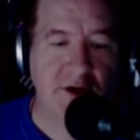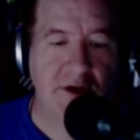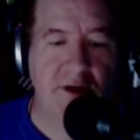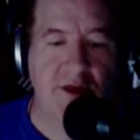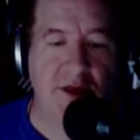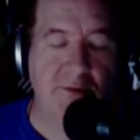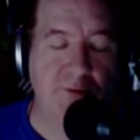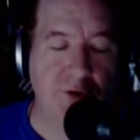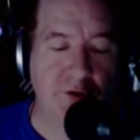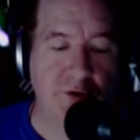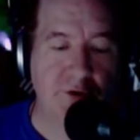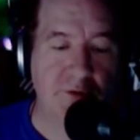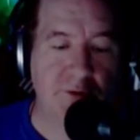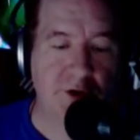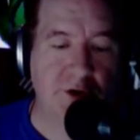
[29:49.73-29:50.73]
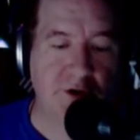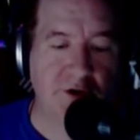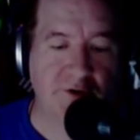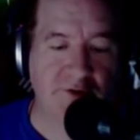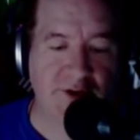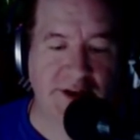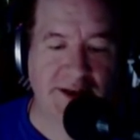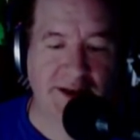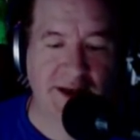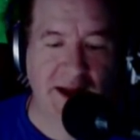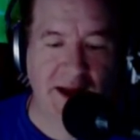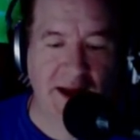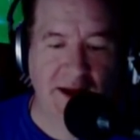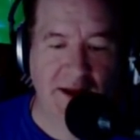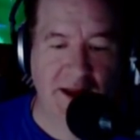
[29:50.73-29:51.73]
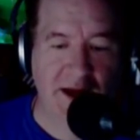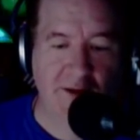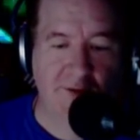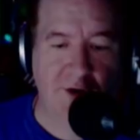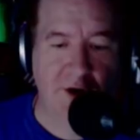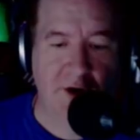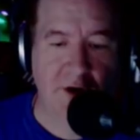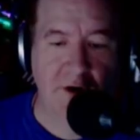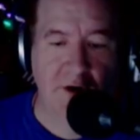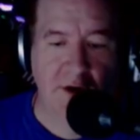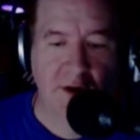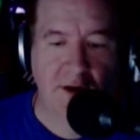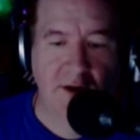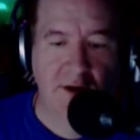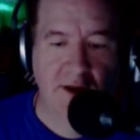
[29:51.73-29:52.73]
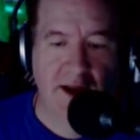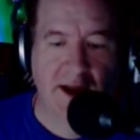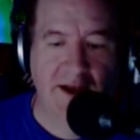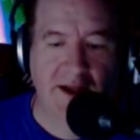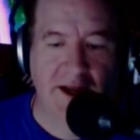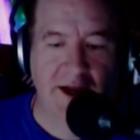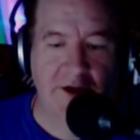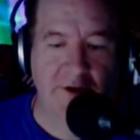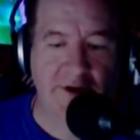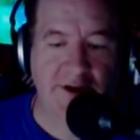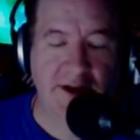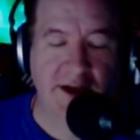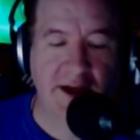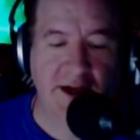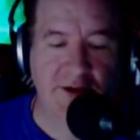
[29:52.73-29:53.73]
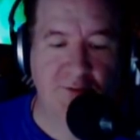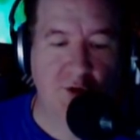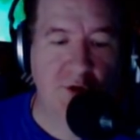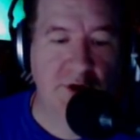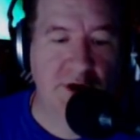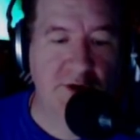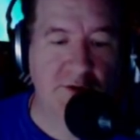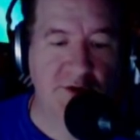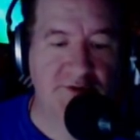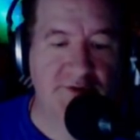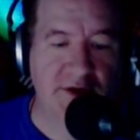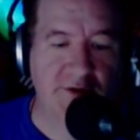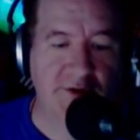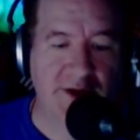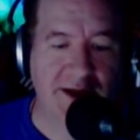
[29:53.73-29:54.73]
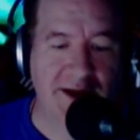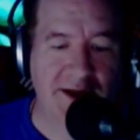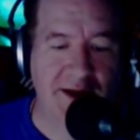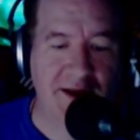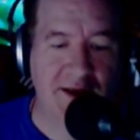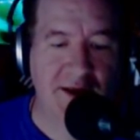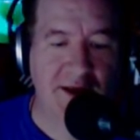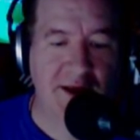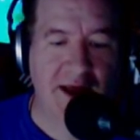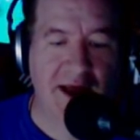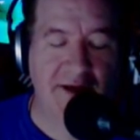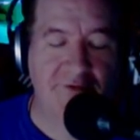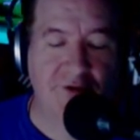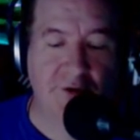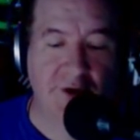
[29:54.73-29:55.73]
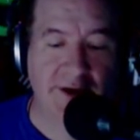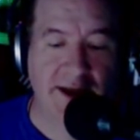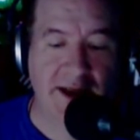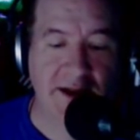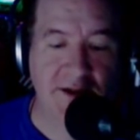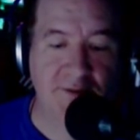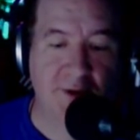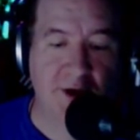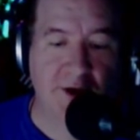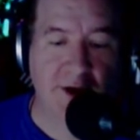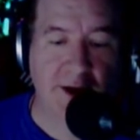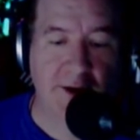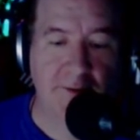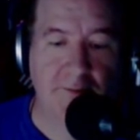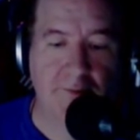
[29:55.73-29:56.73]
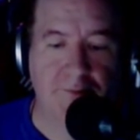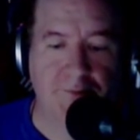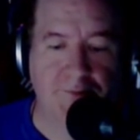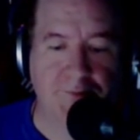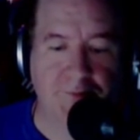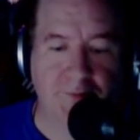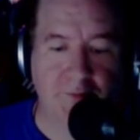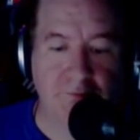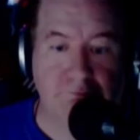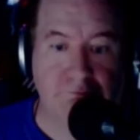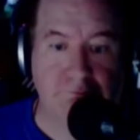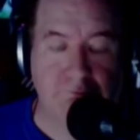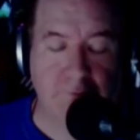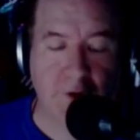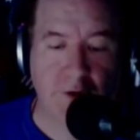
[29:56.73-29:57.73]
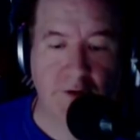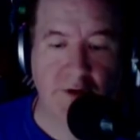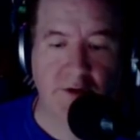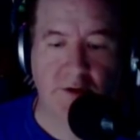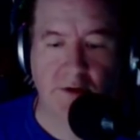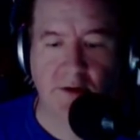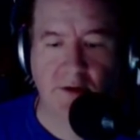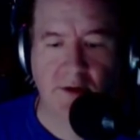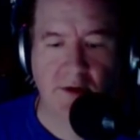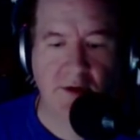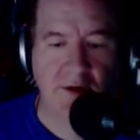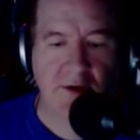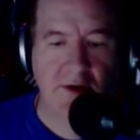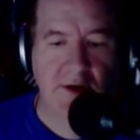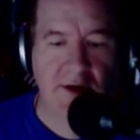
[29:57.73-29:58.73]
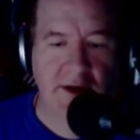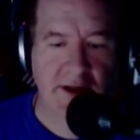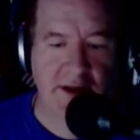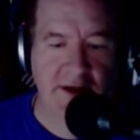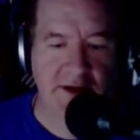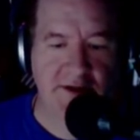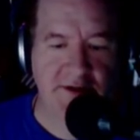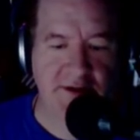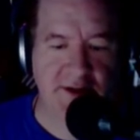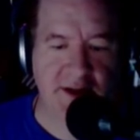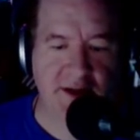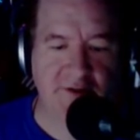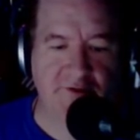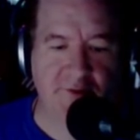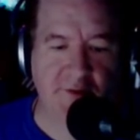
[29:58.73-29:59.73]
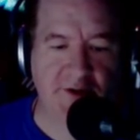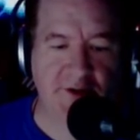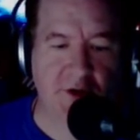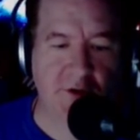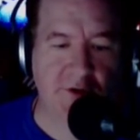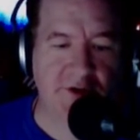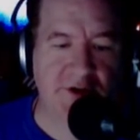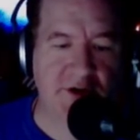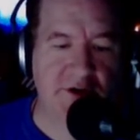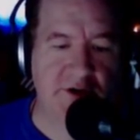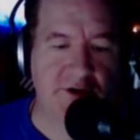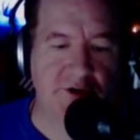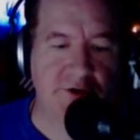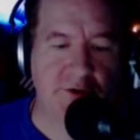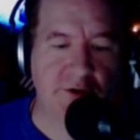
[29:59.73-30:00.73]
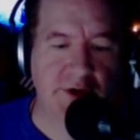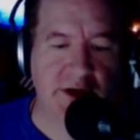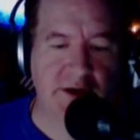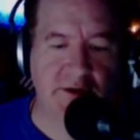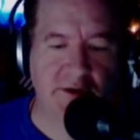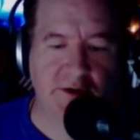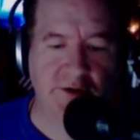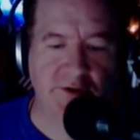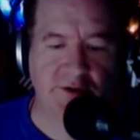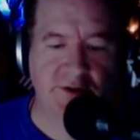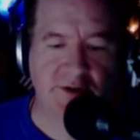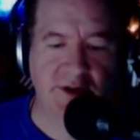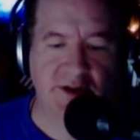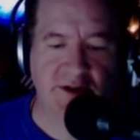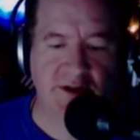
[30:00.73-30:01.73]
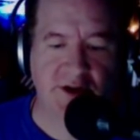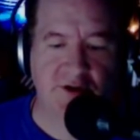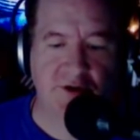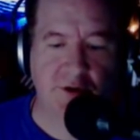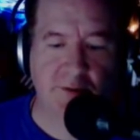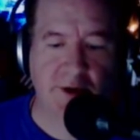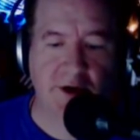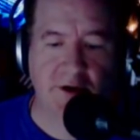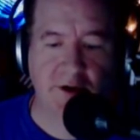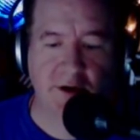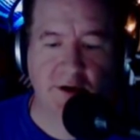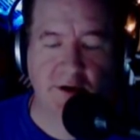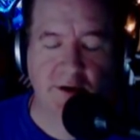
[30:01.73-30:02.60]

the brutal murder of a day laborer and later a teenage boy who was found dead after a dance party. Eey. It is the infamous goat sucker truly on the loose in Central America?